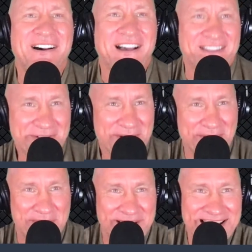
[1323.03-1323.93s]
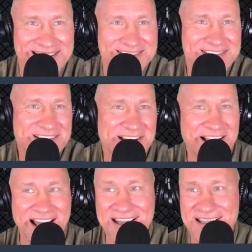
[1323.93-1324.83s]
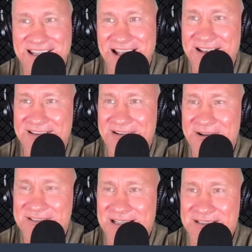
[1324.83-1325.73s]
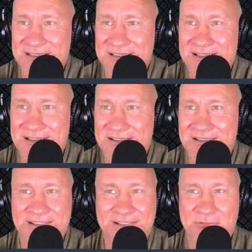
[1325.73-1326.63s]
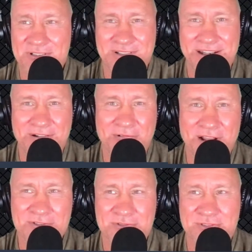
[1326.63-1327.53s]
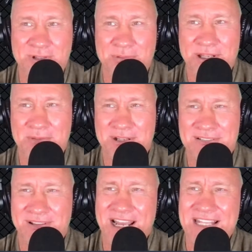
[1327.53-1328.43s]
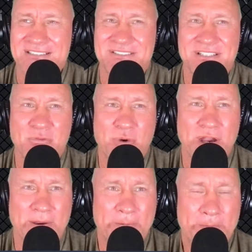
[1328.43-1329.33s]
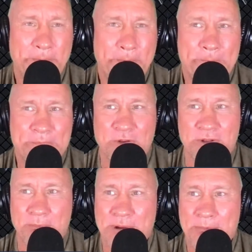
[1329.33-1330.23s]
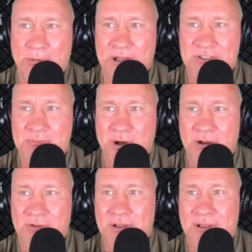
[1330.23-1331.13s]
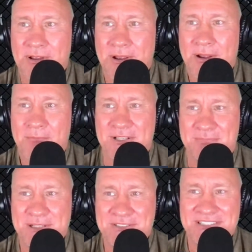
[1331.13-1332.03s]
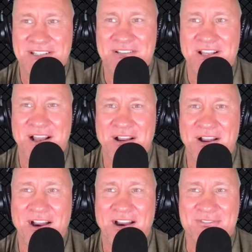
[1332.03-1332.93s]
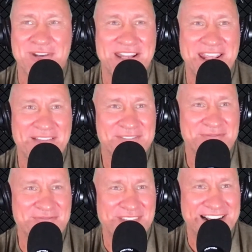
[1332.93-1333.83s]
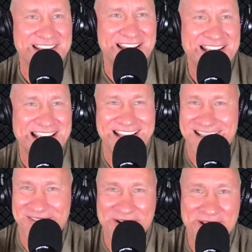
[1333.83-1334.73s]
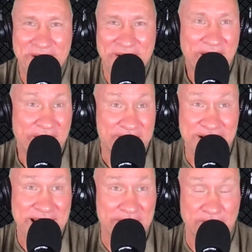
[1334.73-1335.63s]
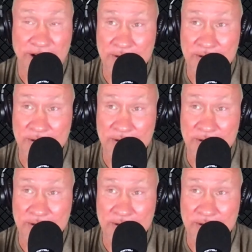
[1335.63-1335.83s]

That would have been a blast. I heard there wasn't Aaron Rodgers complaining about it. I could see where, the preparation part of it, but especially our training camps back then. Training camp was fun.